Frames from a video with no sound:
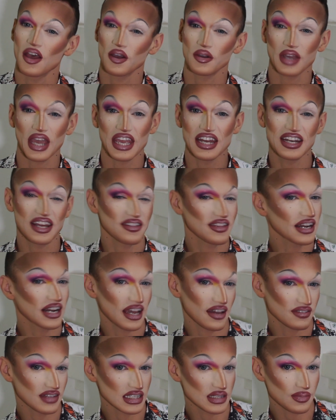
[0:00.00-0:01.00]
Okay, now that I
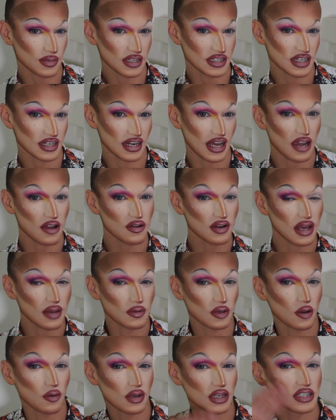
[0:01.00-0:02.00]
have this blended out,
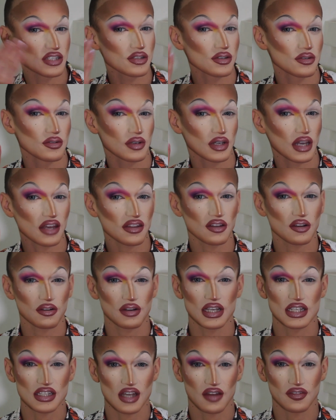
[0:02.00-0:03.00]
I'm going to cut the
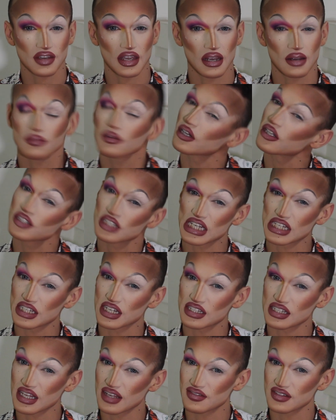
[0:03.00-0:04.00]
crease off camera just
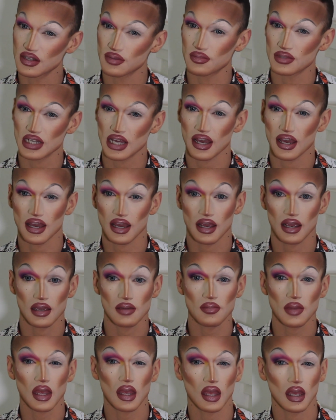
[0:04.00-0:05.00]
to save some
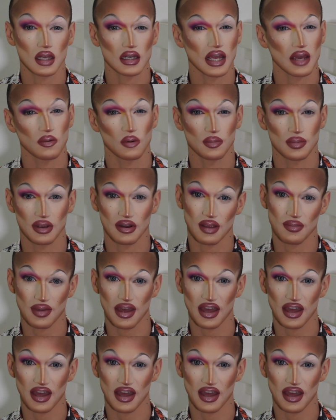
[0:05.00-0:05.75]
time and I will be right